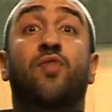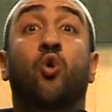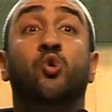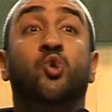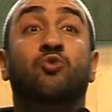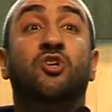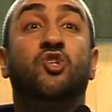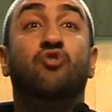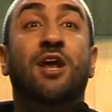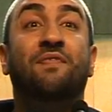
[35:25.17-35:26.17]
Those who
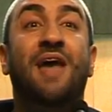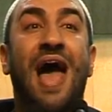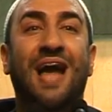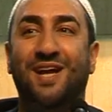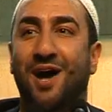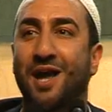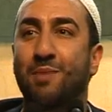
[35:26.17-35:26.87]
restrain their anger.